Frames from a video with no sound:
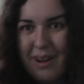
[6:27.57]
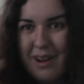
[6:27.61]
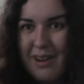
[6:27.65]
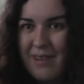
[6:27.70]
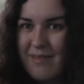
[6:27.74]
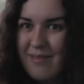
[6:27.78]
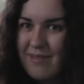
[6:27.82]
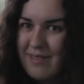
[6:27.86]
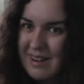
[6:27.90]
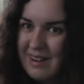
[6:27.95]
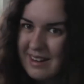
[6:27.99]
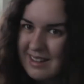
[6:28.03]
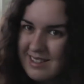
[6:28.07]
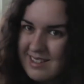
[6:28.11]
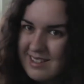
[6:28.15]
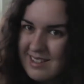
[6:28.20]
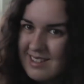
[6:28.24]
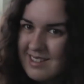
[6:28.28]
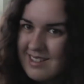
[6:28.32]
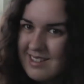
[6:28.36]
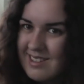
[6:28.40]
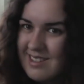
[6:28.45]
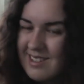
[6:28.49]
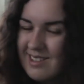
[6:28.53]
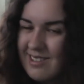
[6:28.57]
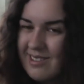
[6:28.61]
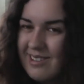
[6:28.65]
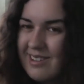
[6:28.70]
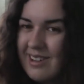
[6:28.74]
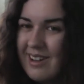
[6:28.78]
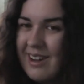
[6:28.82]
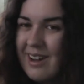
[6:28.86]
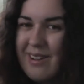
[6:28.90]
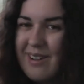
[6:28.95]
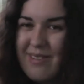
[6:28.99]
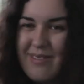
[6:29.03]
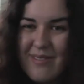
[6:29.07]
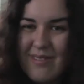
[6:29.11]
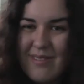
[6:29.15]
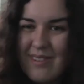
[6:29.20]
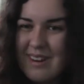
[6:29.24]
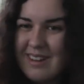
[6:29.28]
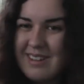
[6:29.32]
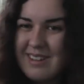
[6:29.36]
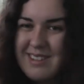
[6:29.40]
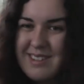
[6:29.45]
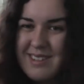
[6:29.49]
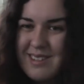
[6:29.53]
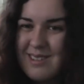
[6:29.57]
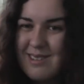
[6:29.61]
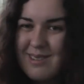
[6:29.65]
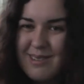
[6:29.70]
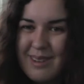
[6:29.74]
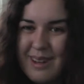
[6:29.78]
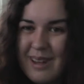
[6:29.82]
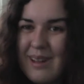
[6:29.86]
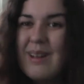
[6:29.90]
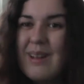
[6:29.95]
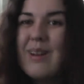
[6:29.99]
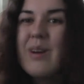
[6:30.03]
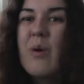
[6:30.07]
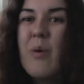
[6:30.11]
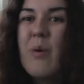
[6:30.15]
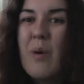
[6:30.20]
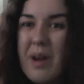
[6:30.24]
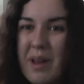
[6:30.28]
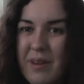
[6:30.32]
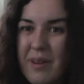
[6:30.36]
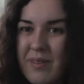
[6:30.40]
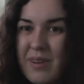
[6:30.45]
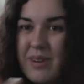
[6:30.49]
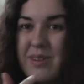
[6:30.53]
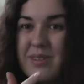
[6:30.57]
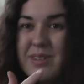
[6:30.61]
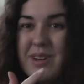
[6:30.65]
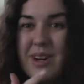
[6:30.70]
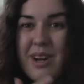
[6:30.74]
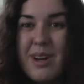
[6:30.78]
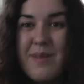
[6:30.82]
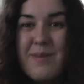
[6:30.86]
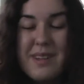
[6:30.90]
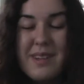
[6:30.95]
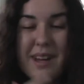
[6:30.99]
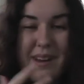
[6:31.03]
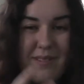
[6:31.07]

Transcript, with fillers: I've listened to it quite a few times.